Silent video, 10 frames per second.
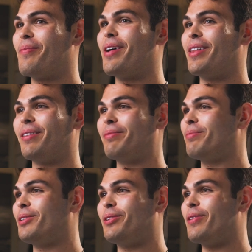
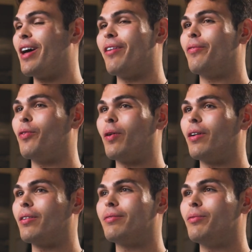and you do that
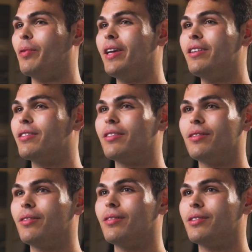for weeks.
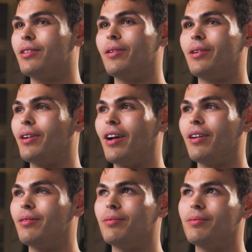So you're
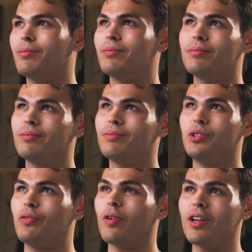at
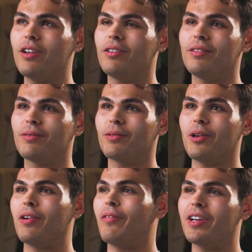240,
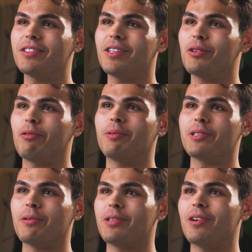go and invest it,
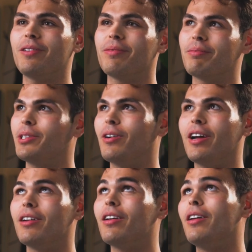3% return. You're
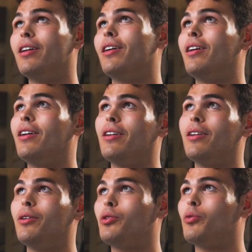at
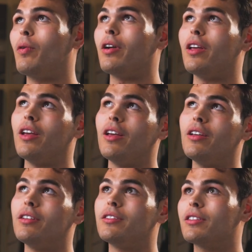
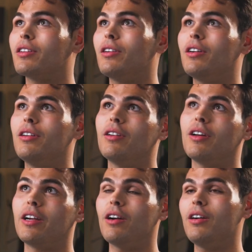2,600
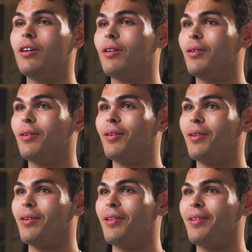a year.
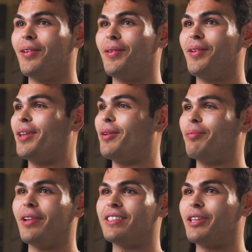And then
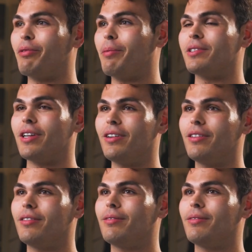plus that 3%
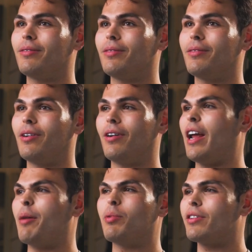or
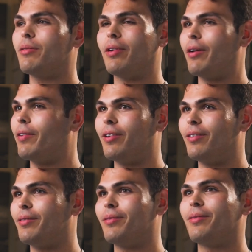8%,
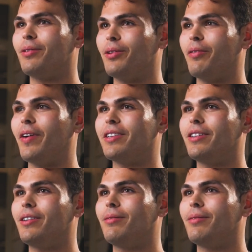whatever you
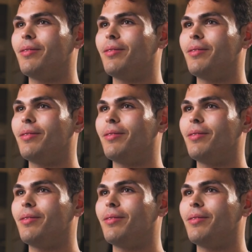invested in.